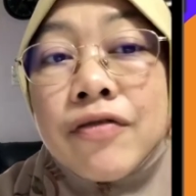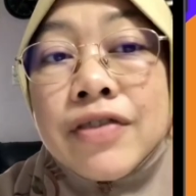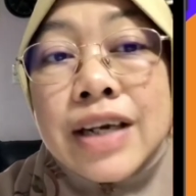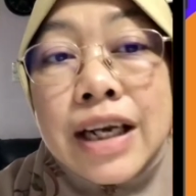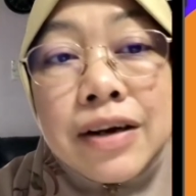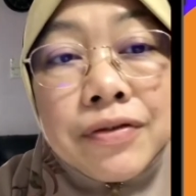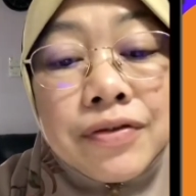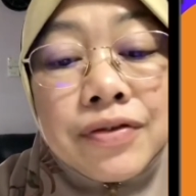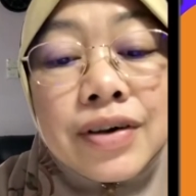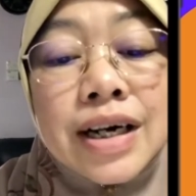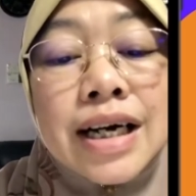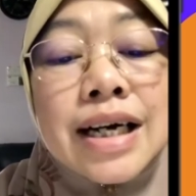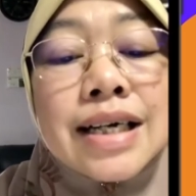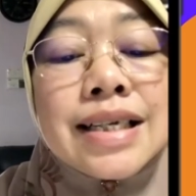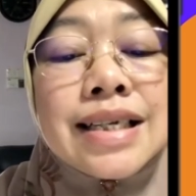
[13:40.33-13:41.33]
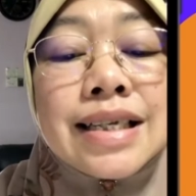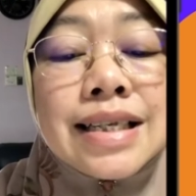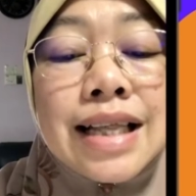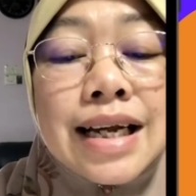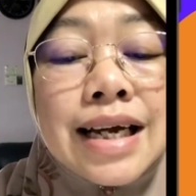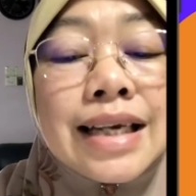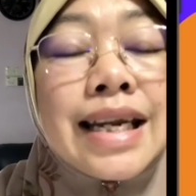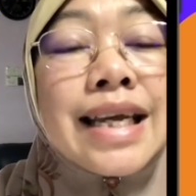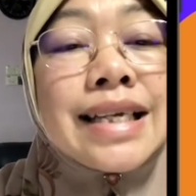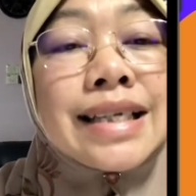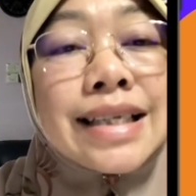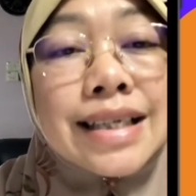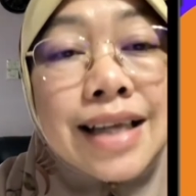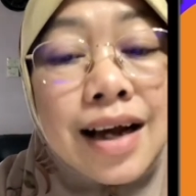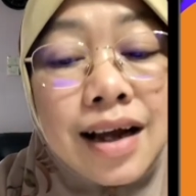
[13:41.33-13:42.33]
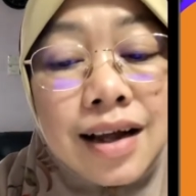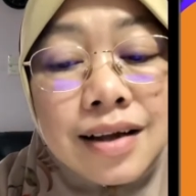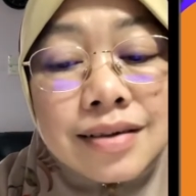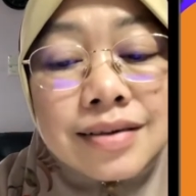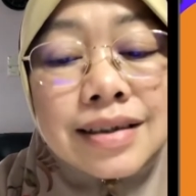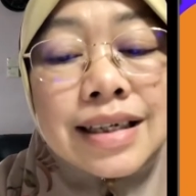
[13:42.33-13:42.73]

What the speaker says: different learning styles